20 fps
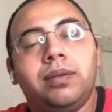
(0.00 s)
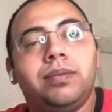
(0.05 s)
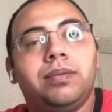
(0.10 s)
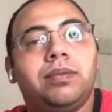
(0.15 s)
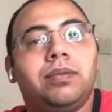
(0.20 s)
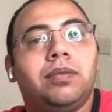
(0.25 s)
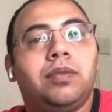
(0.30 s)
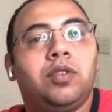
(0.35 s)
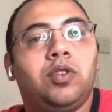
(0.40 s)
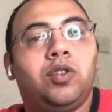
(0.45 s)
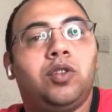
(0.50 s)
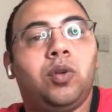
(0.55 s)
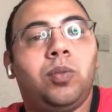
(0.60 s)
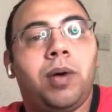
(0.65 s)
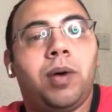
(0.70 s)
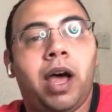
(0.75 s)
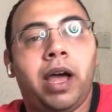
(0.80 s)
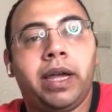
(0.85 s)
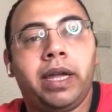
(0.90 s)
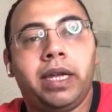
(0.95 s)
to
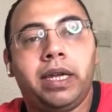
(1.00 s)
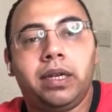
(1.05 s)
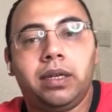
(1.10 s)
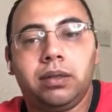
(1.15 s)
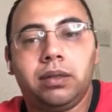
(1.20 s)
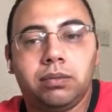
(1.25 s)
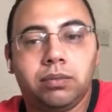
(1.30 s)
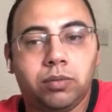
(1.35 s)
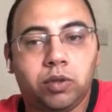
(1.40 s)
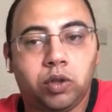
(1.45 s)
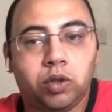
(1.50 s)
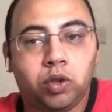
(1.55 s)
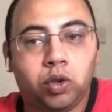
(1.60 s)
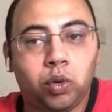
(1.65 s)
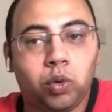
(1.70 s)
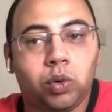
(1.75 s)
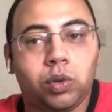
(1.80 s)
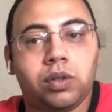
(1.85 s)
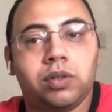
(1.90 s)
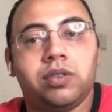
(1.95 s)
buy
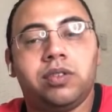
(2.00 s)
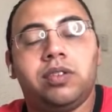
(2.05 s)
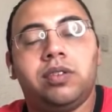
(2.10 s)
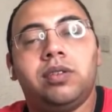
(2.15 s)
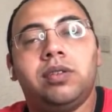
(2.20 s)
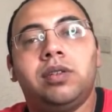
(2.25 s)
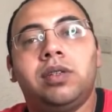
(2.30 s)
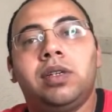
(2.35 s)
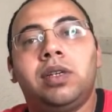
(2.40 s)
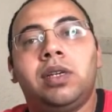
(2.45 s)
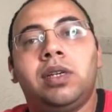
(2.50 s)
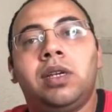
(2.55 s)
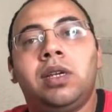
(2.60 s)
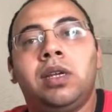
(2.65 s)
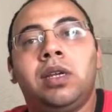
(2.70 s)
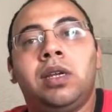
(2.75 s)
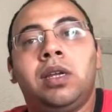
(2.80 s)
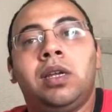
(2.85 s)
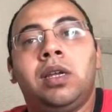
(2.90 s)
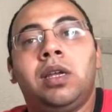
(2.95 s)
tools,
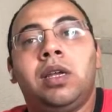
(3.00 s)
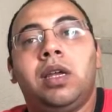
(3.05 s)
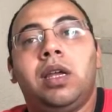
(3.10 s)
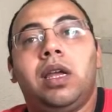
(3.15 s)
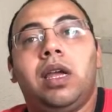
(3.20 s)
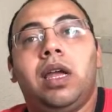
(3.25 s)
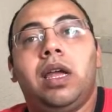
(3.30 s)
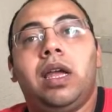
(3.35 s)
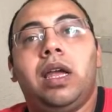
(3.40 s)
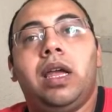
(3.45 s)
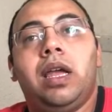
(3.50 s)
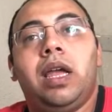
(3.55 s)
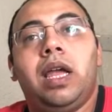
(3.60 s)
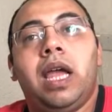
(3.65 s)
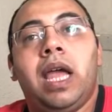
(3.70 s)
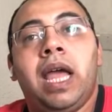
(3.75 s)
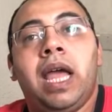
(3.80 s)
and